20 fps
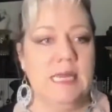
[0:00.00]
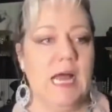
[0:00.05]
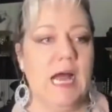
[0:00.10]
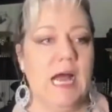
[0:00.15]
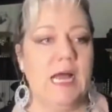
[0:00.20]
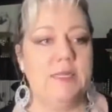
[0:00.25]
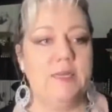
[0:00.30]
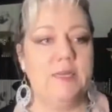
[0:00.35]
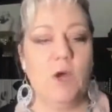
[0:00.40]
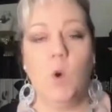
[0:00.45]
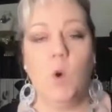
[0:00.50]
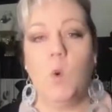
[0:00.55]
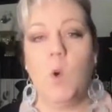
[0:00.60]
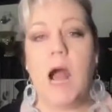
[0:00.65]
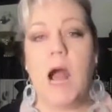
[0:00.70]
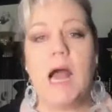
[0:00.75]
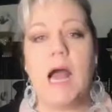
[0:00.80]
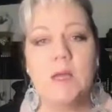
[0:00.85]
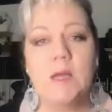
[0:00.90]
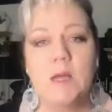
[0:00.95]
I know
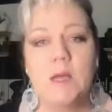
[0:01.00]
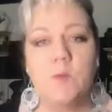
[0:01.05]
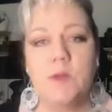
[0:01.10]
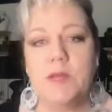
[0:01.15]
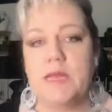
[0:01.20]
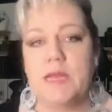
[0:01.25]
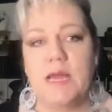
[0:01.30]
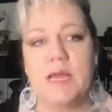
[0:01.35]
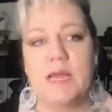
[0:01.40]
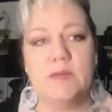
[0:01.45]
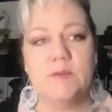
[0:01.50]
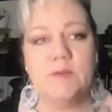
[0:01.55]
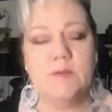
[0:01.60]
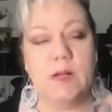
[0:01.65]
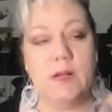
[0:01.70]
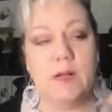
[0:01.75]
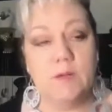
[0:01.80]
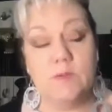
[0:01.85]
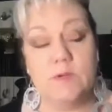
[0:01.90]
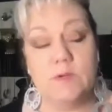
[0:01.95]
when
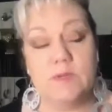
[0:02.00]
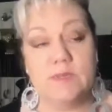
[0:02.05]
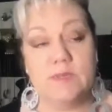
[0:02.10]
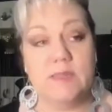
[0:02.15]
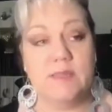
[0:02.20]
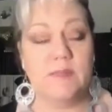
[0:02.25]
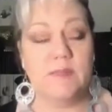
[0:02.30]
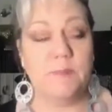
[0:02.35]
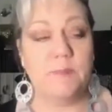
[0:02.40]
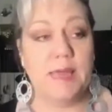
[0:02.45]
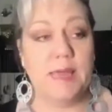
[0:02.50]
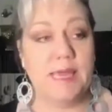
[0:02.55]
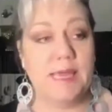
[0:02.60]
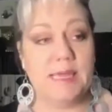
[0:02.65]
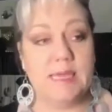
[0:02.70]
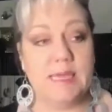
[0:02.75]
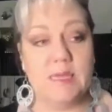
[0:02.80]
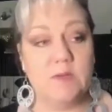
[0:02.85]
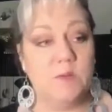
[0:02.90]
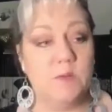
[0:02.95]
I worked at the bank,
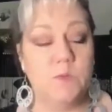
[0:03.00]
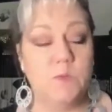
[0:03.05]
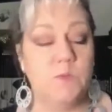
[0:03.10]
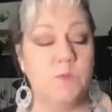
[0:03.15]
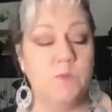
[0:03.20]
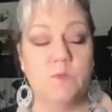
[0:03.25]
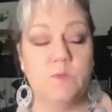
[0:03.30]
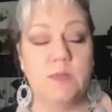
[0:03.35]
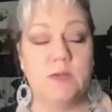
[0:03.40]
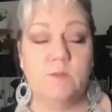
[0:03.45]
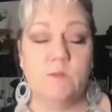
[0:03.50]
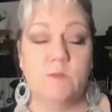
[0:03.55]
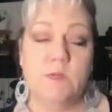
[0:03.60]
that